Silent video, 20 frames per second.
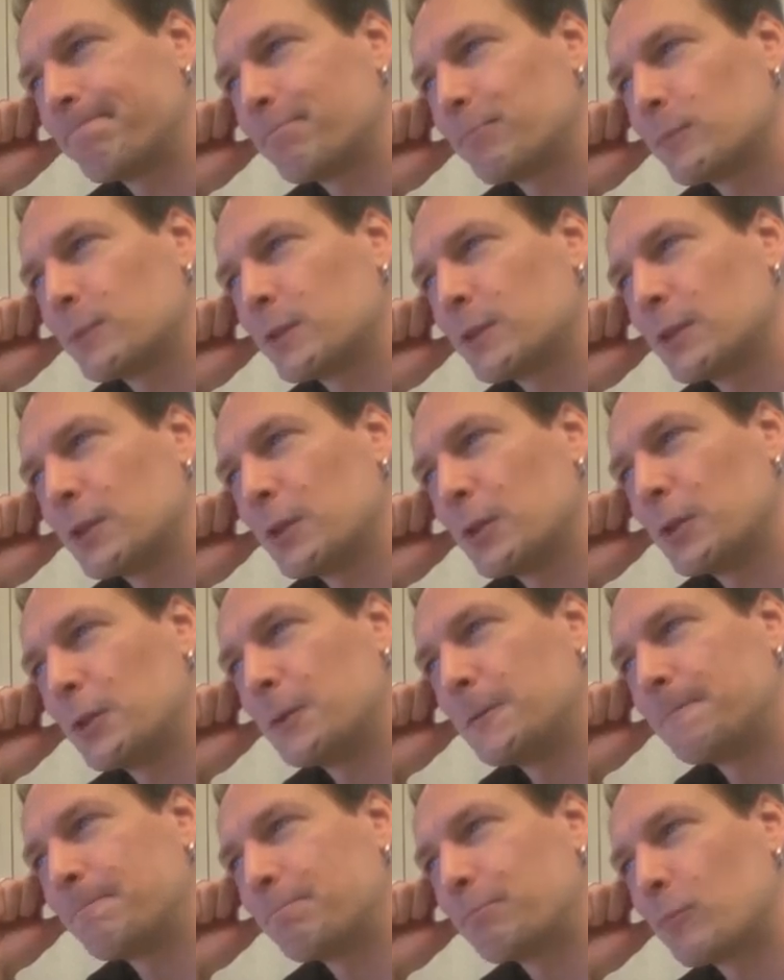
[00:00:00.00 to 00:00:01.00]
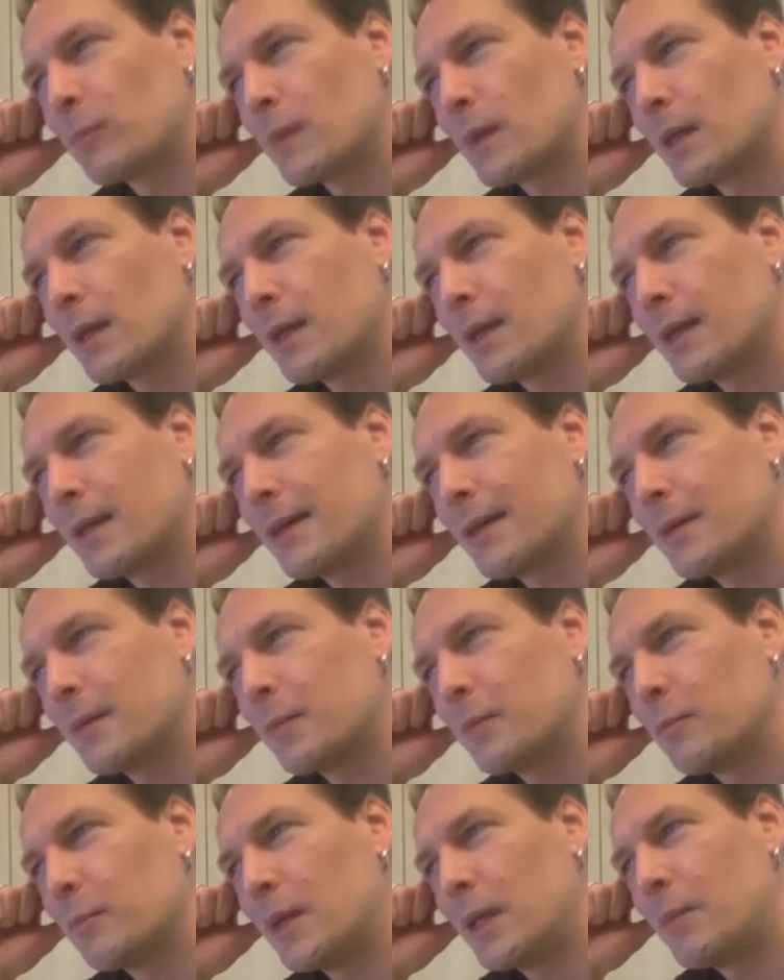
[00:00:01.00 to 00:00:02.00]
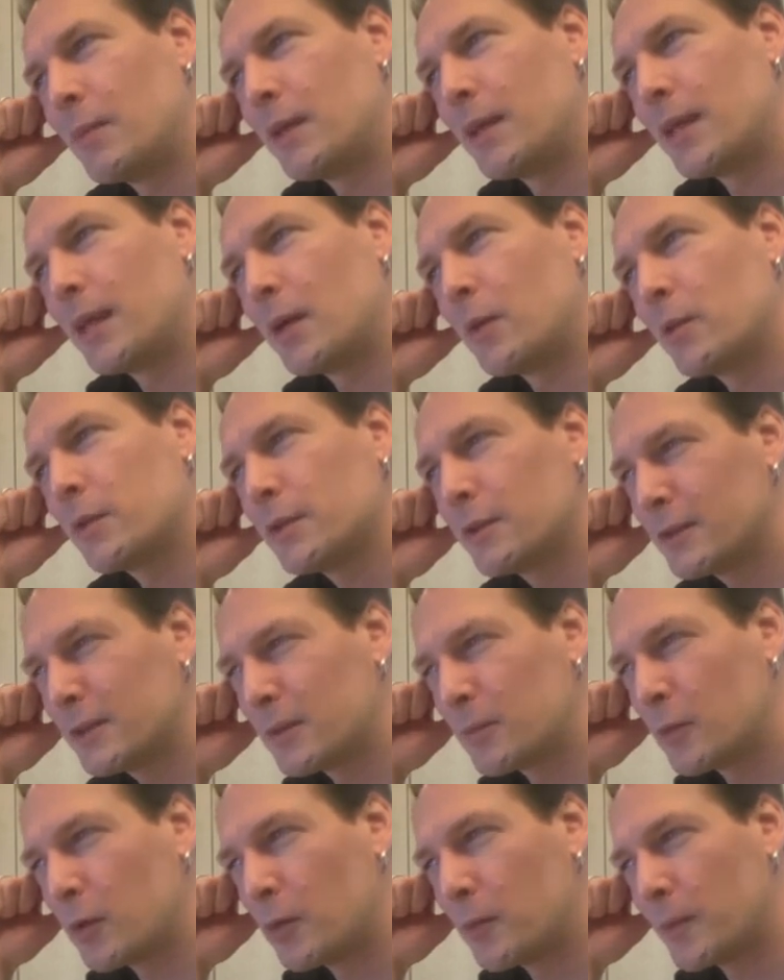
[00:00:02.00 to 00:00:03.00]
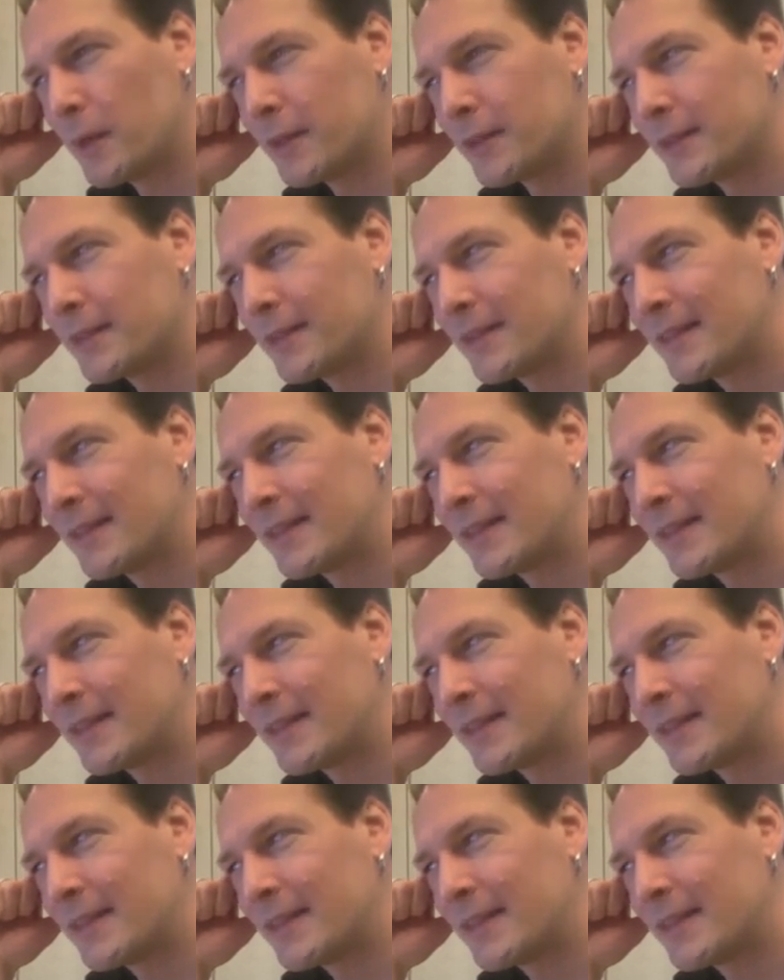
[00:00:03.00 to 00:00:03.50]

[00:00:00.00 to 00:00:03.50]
So maybe there wasn't a moment.